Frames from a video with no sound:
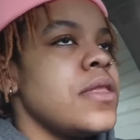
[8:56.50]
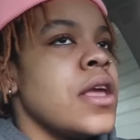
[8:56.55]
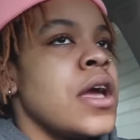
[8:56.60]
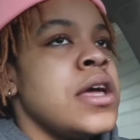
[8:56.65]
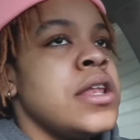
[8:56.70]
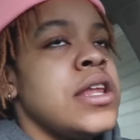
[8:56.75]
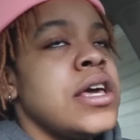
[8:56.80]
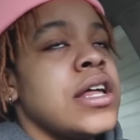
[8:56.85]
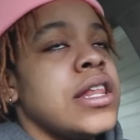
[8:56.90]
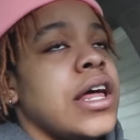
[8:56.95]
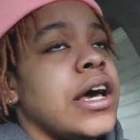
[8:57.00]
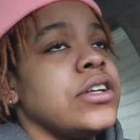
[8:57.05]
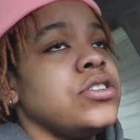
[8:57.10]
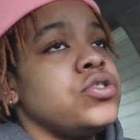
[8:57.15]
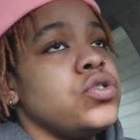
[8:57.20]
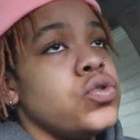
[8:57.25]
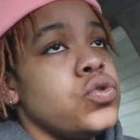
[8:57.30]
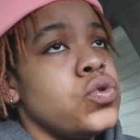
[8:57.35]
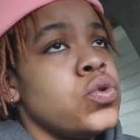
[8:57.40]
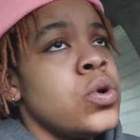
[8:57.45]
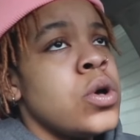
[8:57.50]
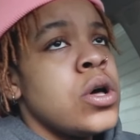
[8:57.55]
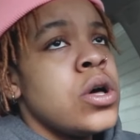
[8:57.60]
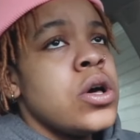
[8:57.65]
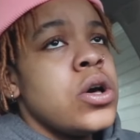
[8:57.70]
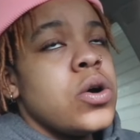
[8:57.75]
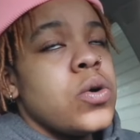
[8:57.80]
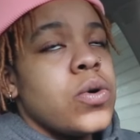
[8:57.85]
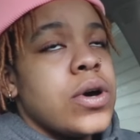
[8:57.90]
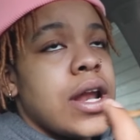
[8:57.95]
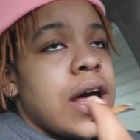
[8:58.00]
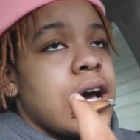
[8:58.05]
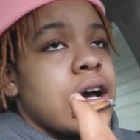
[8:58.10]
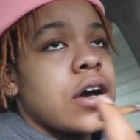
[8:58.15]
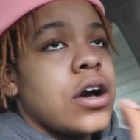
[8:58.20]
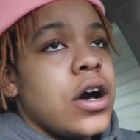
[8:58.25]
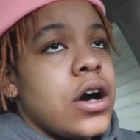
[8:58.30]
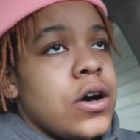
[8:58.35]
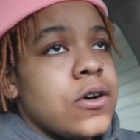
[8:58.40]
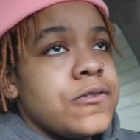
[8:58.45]
And then, like, 2, when I
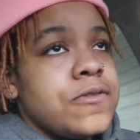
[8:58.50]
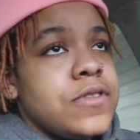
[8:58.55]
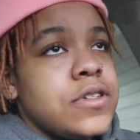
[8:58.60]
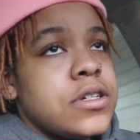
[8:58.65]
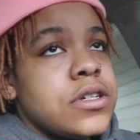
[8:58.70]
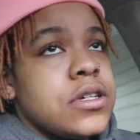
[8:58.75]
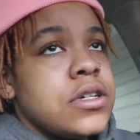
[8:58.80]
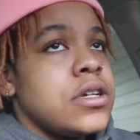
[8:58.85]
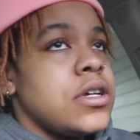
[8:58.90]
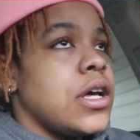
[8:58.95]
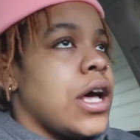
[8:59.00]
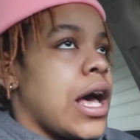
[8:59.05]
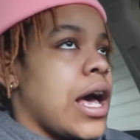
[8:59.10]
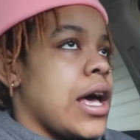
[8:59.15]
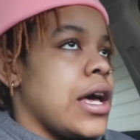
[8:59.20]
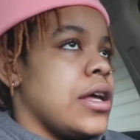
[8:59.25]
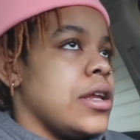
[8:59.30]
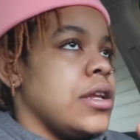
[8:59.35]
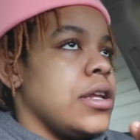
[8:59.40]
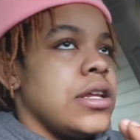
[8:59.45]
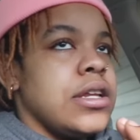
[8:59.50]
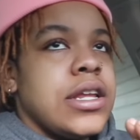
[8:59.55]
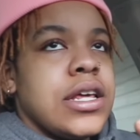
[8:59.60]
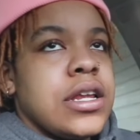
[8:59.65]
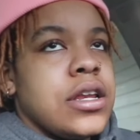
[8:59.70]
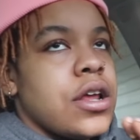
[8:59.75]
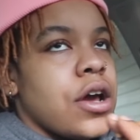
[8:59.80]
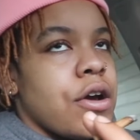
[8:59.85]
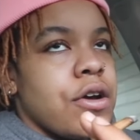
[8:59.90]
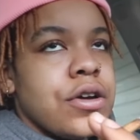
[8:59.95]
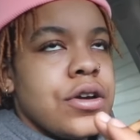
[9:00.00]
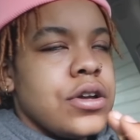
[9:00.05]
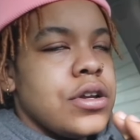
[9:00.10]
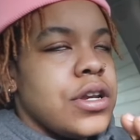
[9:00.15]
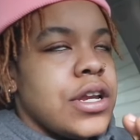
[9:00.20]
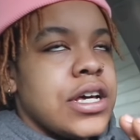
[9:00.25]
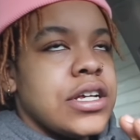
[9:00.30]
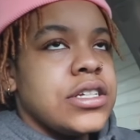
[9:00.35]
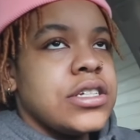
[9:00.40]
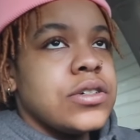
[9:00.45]
coughed, it didn't hurt.
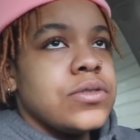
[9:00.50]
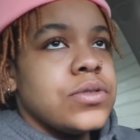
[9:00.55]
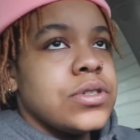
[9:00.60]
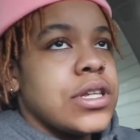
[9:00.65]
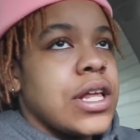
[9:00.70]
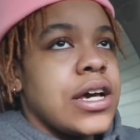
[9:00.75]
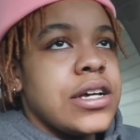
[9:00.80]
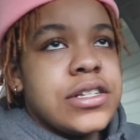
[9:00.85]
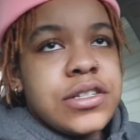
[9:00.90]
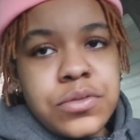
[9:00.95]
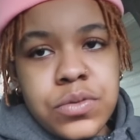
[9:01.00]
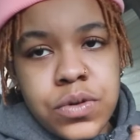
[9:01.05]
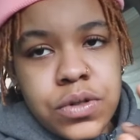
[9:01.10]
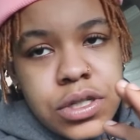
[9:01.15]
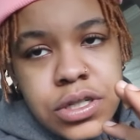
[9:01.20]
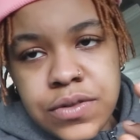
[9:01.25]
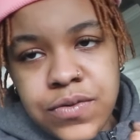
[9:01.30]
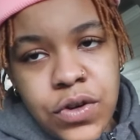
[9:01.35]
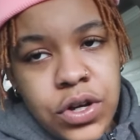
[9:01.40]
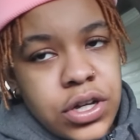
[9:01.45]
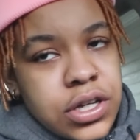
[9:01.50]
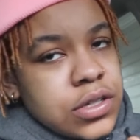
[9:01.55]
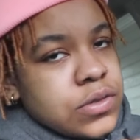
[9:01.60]
That shit was, like, smooth as fuck.